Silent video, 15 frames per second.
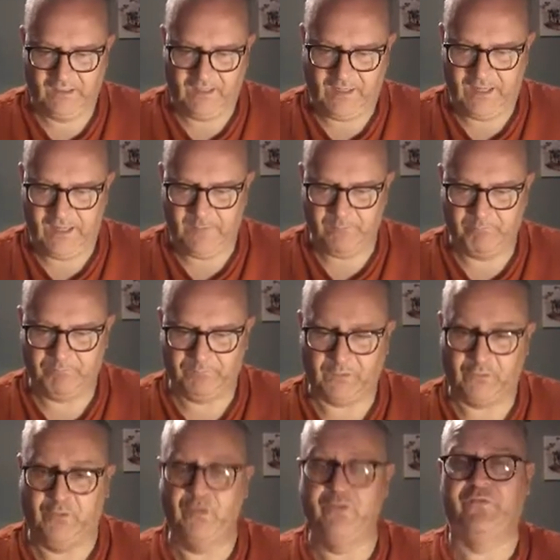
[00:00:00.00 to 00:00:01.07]

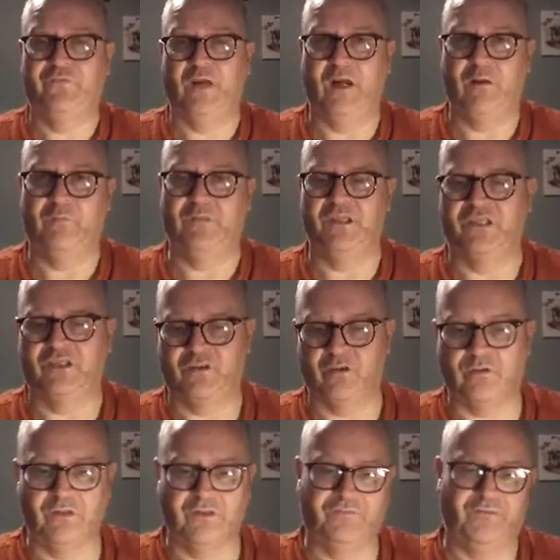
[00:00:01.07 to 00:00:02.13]
Good families,
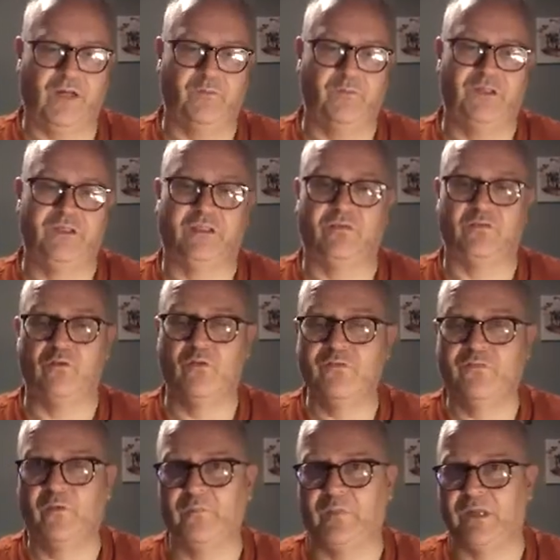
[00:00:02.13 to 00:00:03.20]
solid families, can go
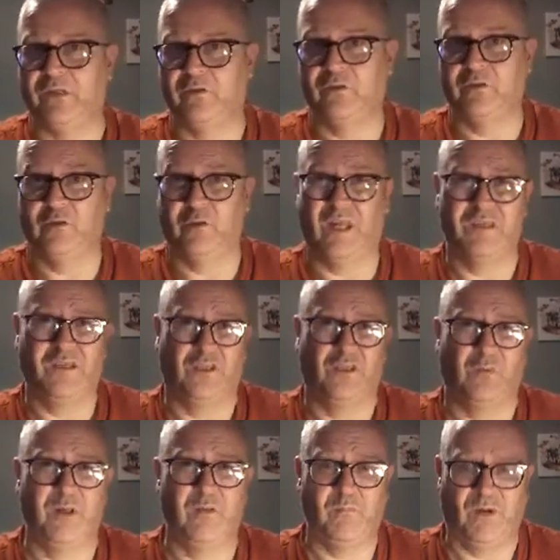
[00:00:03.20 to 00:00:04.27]
from being good to actually
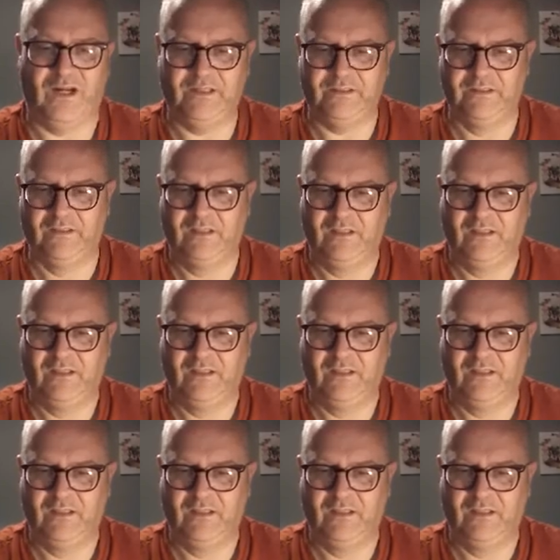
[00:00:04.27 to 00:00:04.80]
quite bad.